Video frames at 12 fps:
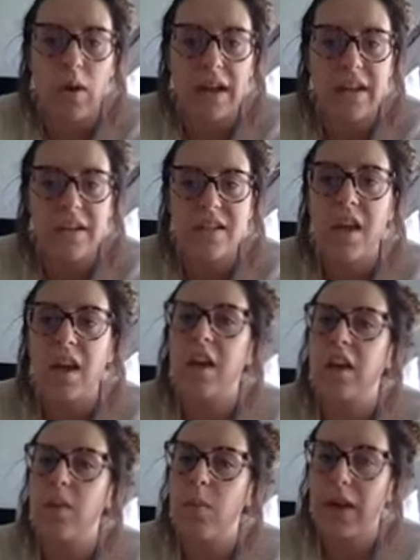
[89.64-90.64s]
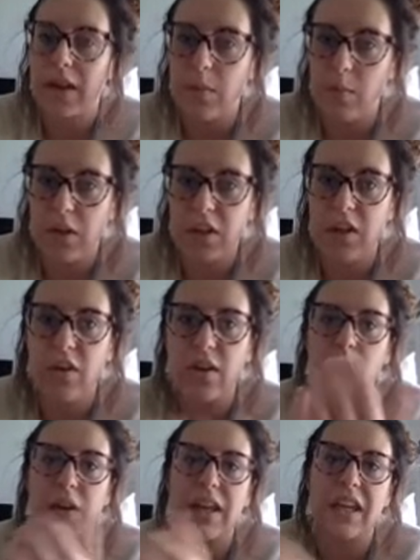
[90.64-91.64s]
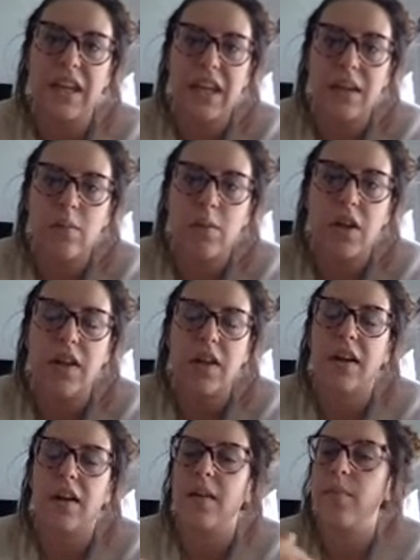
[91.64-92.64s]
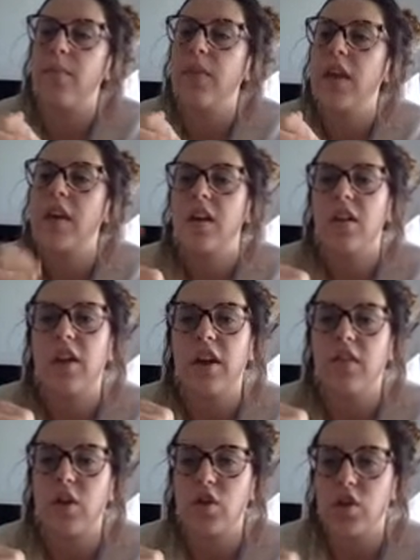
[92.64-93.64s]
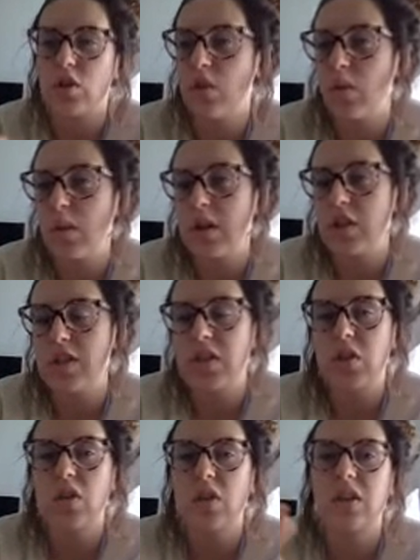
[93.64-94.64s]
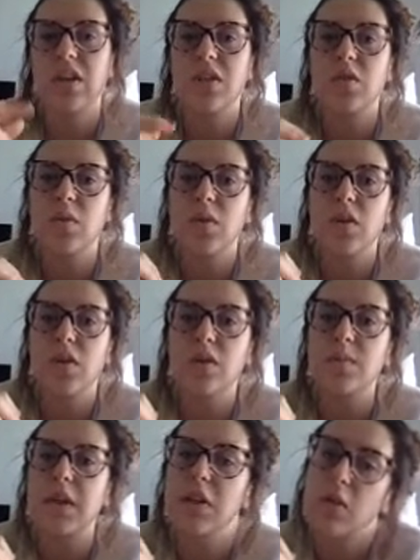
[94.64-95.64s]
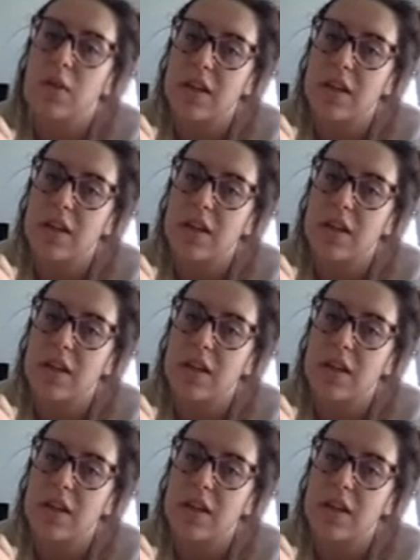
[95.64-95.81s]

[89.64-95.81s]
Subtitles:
what. You can pick a book, you can pick an ebook. A lot of our journal questions are targeted toward those, but you